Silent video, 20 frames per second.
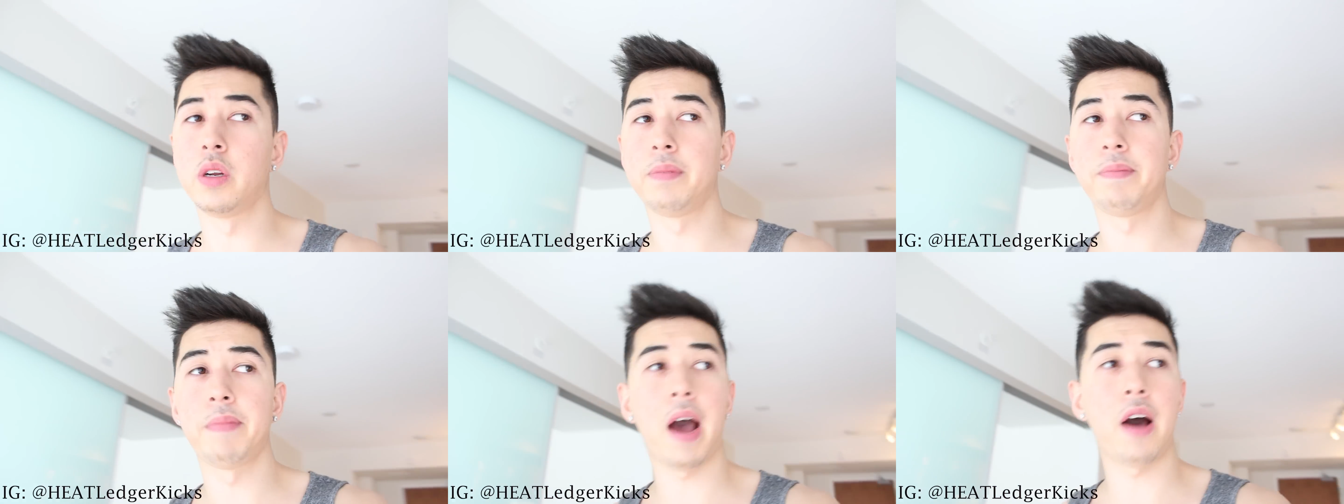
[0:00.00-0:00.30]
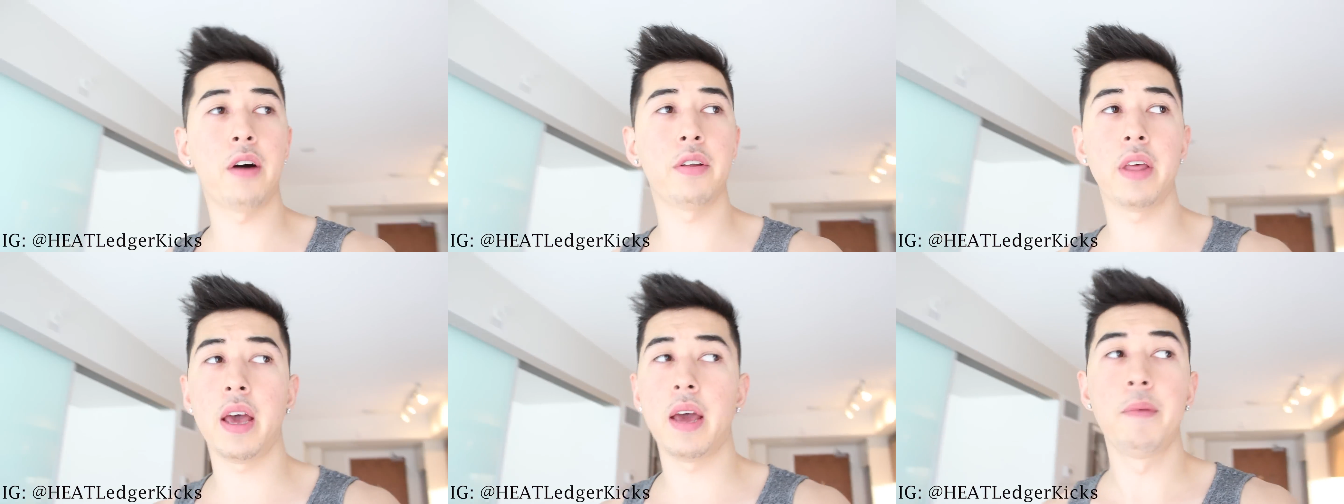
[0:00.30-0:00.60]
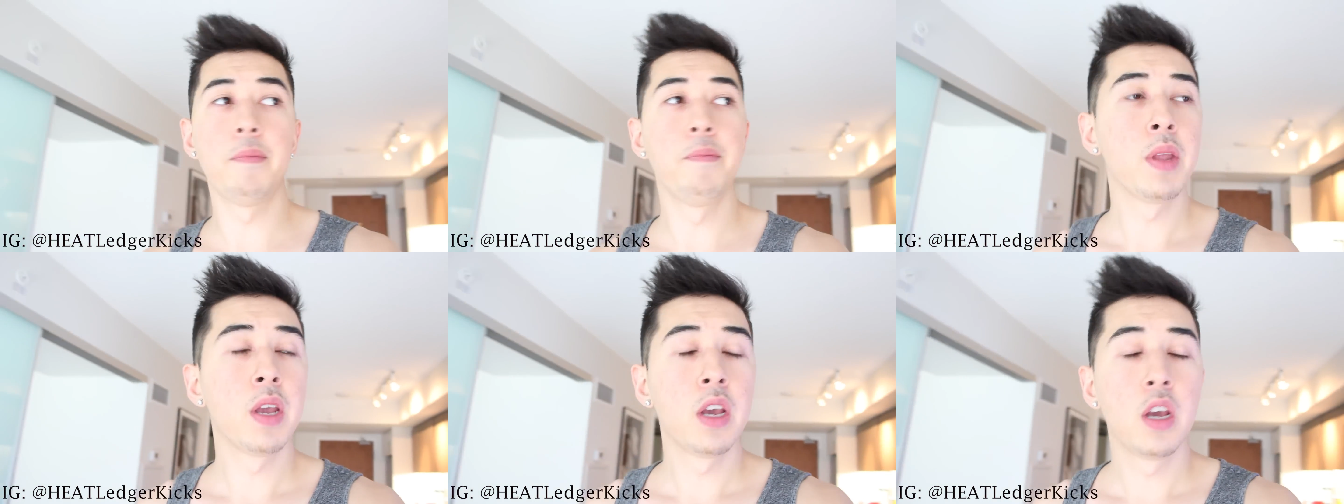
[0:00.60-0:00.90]
And now
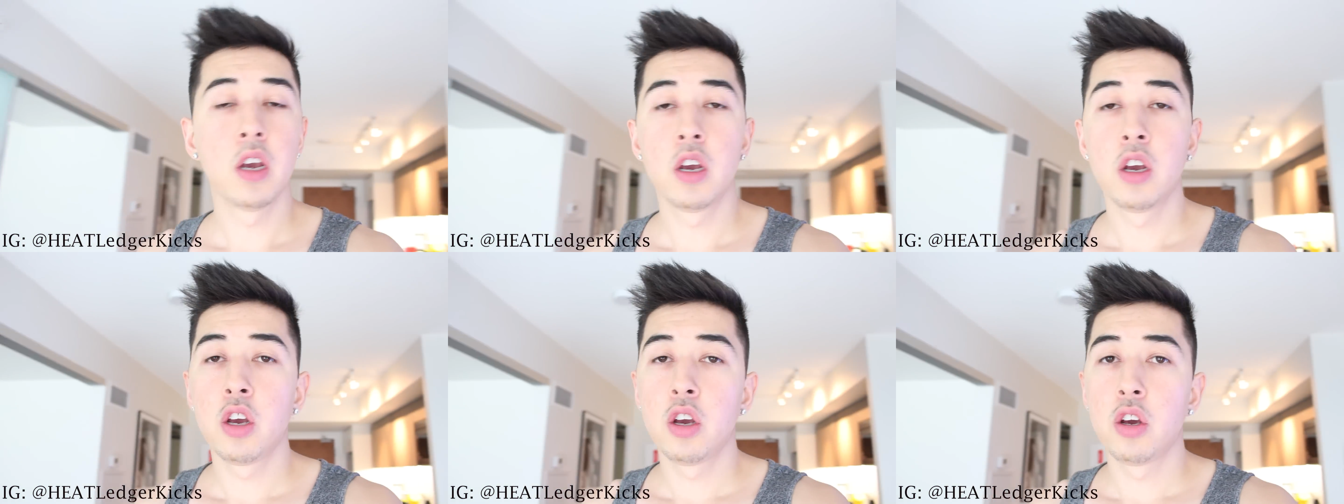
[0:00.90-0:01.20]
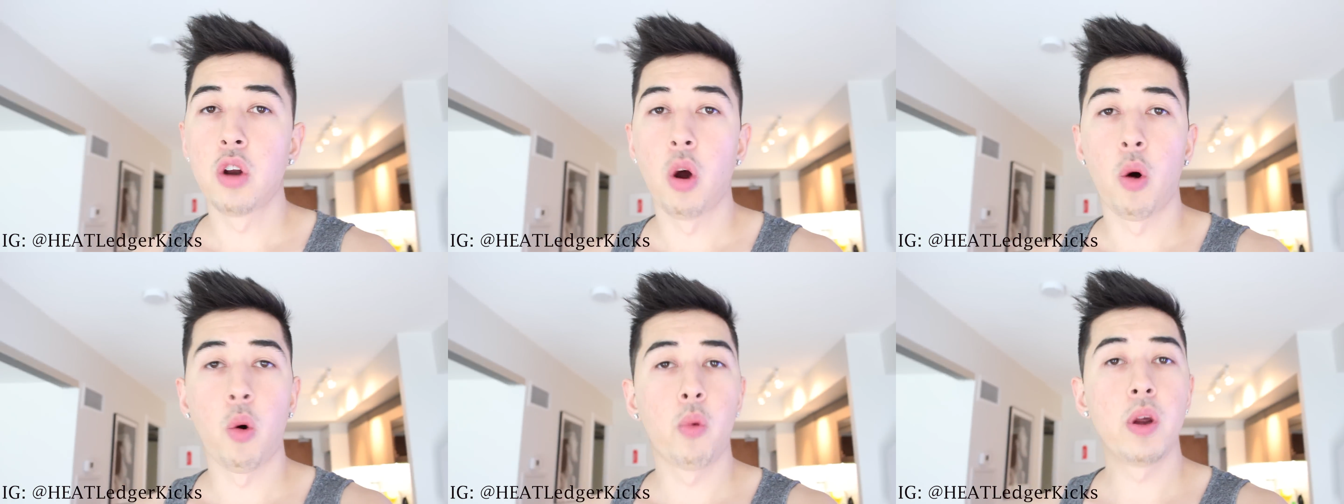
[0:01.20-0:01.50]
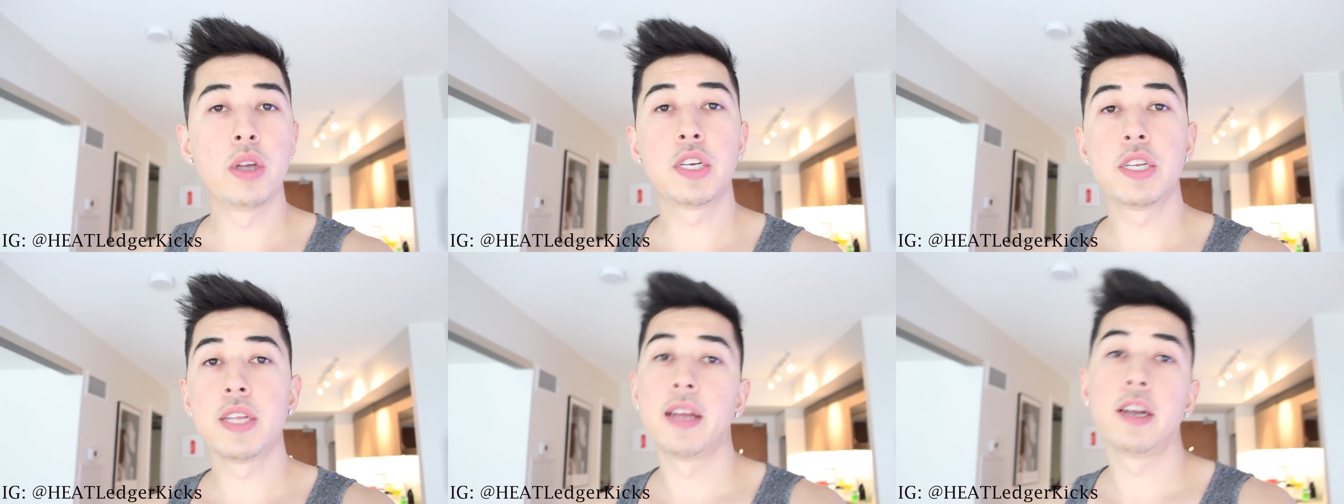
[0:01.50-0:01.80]
that, you know,
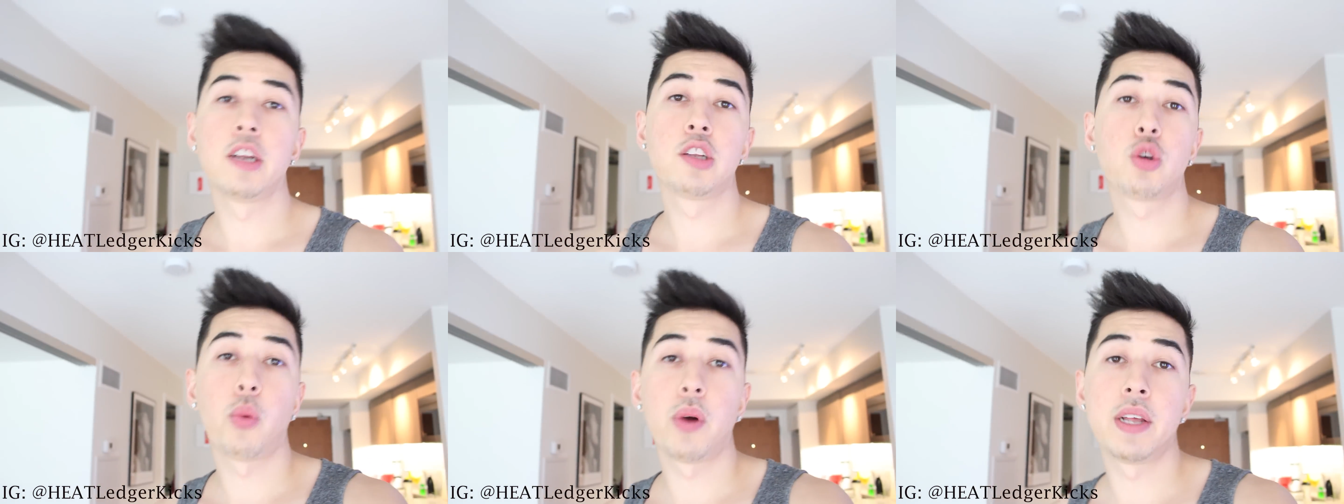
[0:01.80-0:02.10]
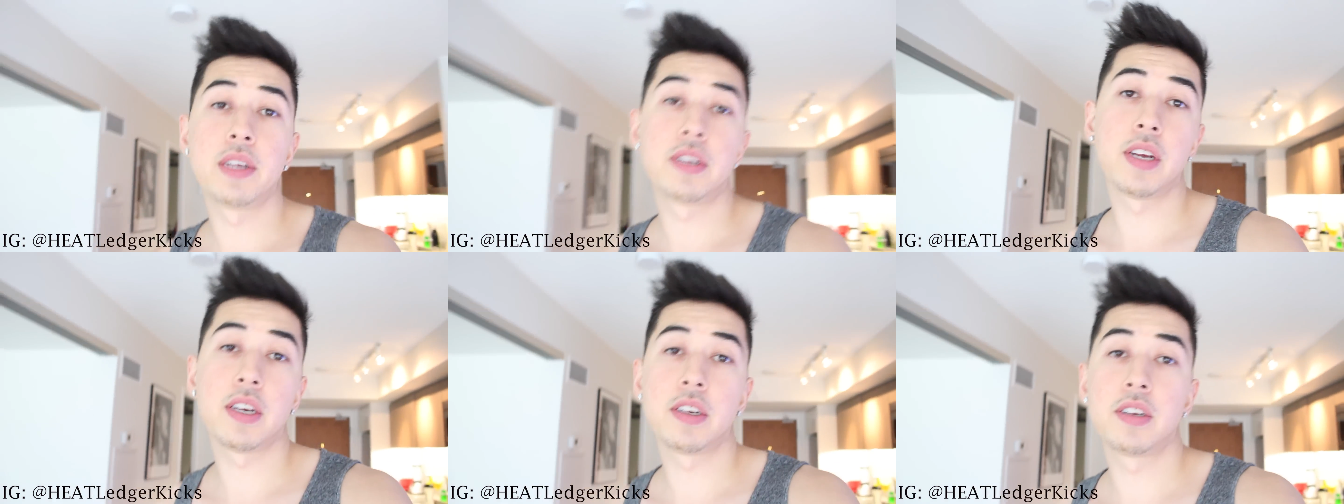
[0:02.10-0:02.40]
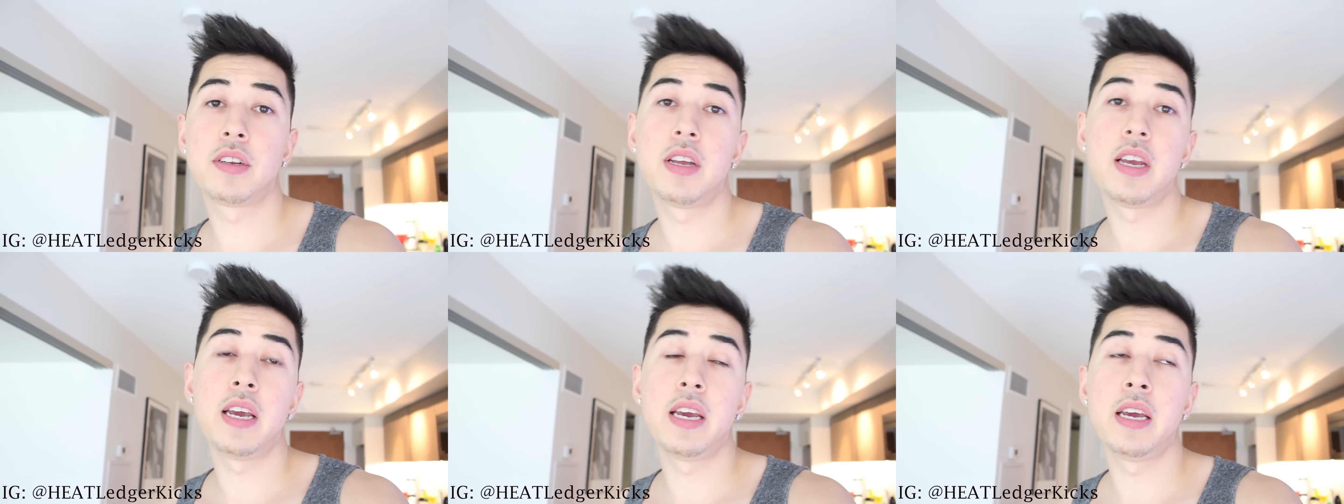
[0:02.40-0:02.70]
reaching the end of twenty
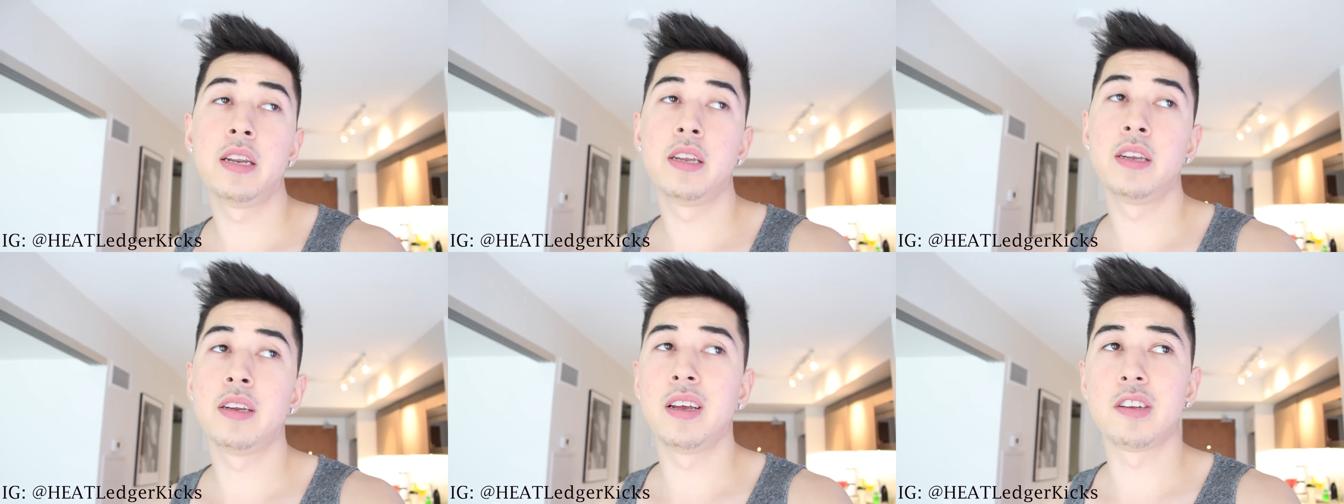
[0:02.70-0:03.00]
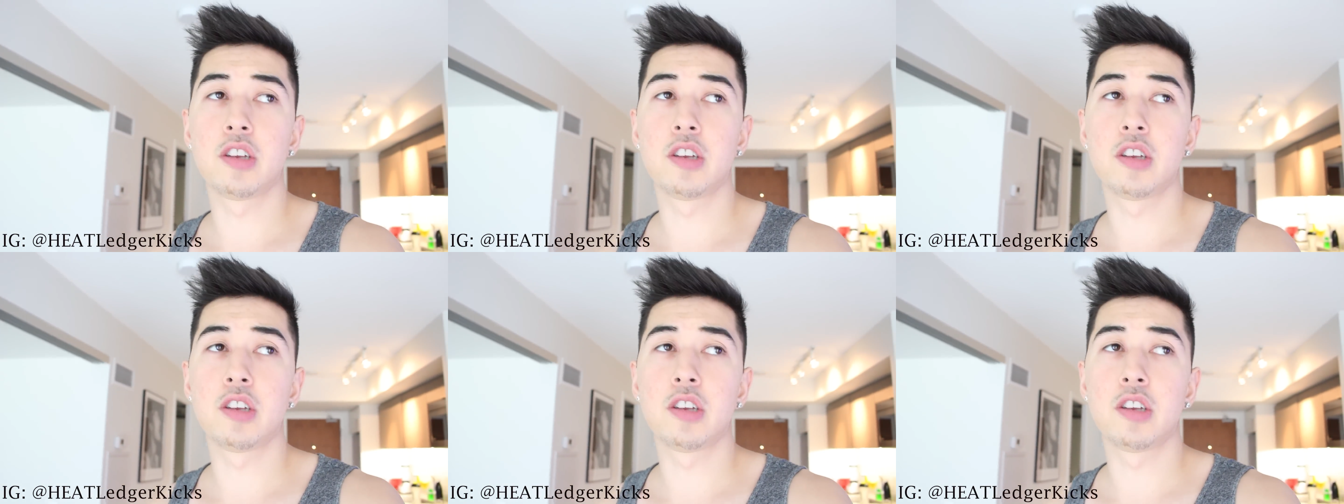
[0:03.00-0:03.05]
sixteen,